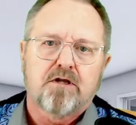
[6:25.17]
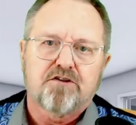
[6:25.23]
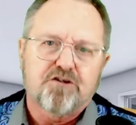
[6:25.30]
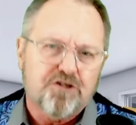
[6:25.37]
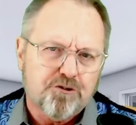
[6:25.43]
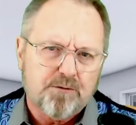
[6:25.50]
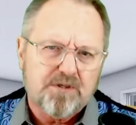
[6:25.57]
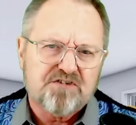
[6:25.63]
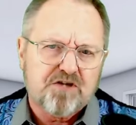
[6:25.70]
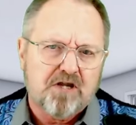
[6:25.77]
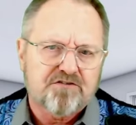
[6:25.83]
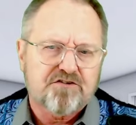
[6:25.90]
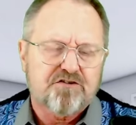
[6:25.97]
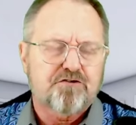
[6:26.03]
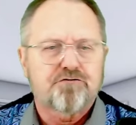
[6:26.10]
The U.S.
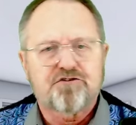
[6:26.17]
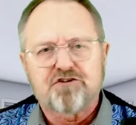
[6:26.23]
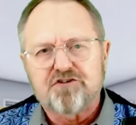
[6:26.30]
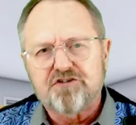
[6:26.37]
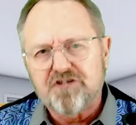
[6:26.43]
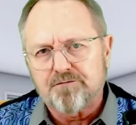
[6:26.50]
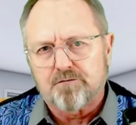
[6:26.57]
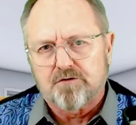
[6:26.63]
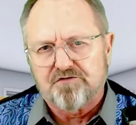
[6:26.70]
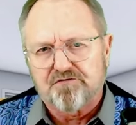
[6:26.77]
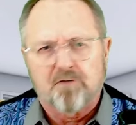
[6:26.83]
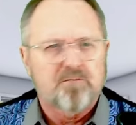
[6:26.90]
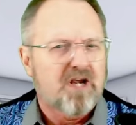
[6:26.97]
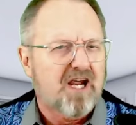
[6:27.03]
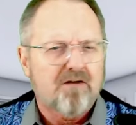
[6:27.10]
Constitution differs
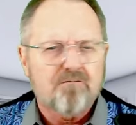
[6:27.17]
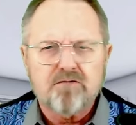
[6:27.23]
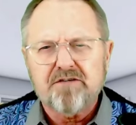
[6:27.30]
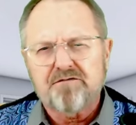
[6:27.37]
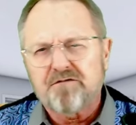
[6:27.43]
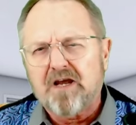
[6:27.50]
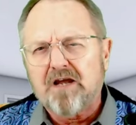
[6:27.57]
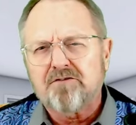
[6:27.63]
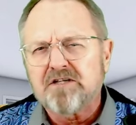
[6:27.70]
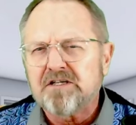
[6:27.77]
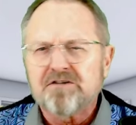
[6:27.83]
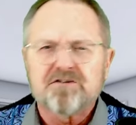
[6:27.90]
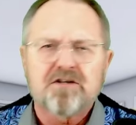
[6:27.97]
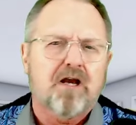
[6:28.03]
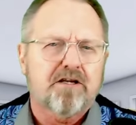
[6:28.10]
from every
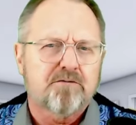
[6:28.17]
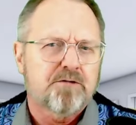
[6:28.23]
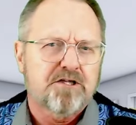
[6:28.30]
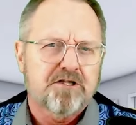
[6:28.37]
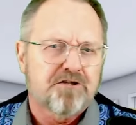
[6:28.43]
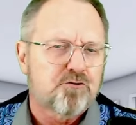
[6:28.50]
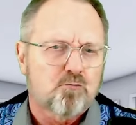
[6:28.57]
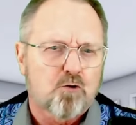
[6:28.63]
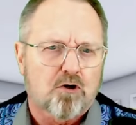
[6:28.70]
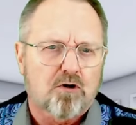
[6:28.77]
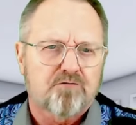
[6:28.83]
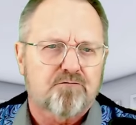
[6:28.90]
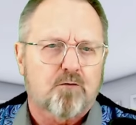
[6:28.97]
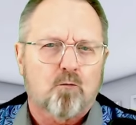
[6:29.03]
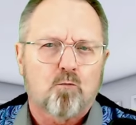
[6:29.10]
founding document in the
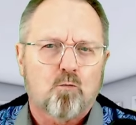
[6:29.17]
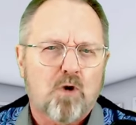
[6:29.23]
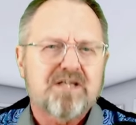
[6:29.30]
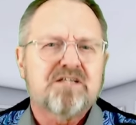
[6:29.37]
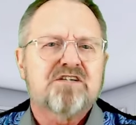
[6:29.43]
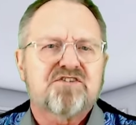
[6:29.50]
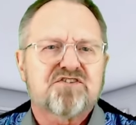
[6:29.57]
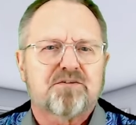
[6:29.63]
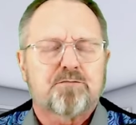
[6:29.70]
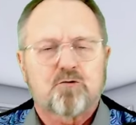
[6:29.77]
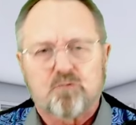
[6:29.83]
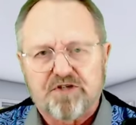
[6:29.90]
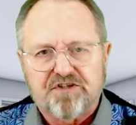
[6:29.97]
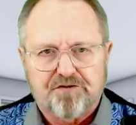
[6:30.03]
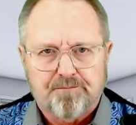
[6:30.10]
world for one simple
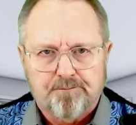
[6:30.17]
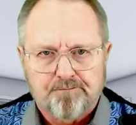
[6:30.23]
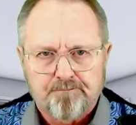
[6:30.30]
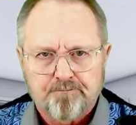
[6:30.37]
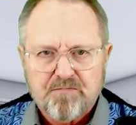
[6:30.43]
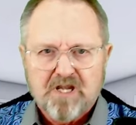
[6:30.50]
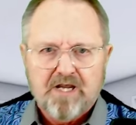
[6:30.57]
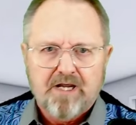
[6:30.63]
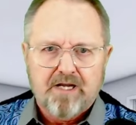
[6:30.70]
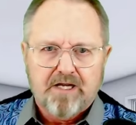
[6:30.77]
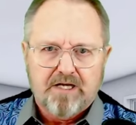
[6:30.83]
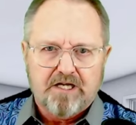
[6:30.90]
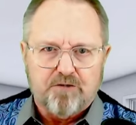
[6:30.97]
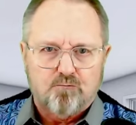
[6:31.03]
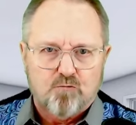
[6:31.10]
reason
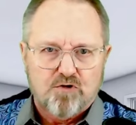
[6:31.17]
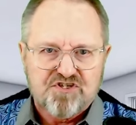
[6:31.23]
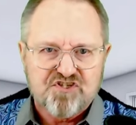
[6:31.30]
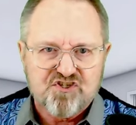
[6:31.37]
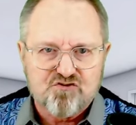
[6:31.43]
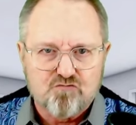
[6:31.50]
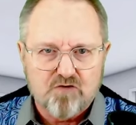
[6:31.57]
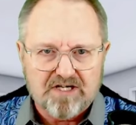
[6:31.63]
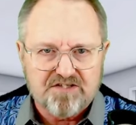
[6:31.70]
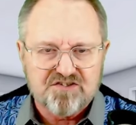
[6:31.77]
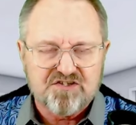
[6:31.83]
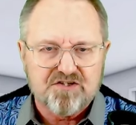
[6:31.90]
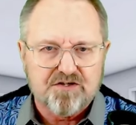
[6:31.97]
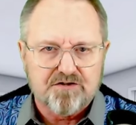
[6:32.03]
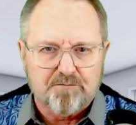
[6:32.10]
it
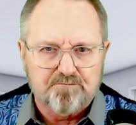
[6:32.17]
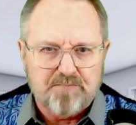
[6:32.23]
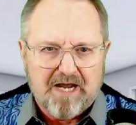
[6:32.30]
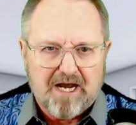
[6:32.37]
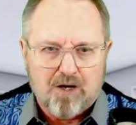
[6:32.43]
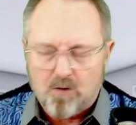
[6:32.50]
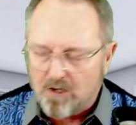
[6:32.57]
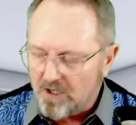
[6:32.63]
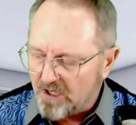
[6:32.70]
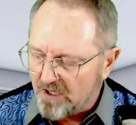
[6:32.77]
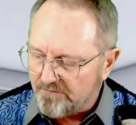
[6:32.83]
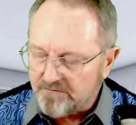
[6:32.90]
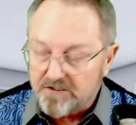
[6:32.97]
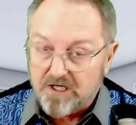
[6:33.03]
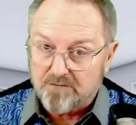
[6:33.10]
restricts the power
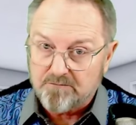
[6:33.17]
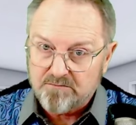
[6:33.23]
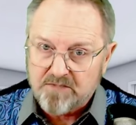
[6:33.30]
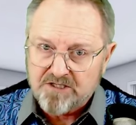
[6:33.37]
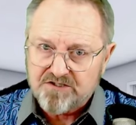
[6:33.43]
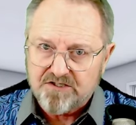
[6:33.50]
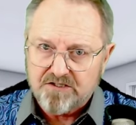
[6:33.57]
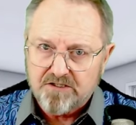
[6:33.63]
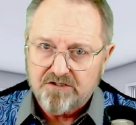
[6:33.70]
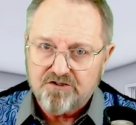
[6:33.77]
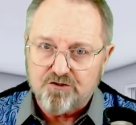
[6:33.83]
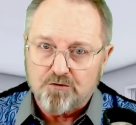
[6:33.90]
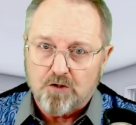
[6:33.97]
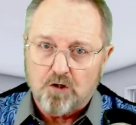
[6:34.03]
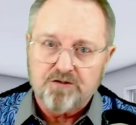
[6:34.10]
of government
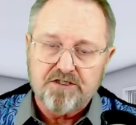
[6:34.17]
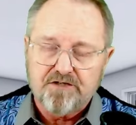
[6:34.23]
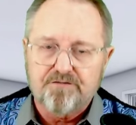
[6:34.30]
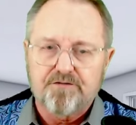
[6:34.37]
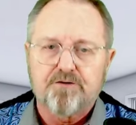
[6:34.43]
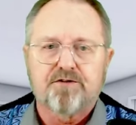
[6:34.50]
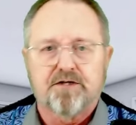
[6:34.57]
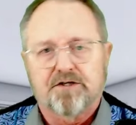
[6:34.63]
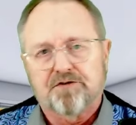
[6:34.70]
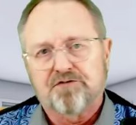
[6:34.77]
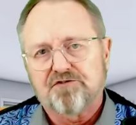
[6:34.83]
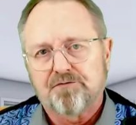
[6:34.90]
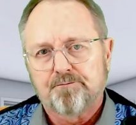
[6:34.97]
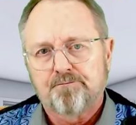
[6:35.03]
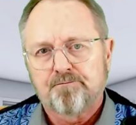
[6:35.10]
to only a few things.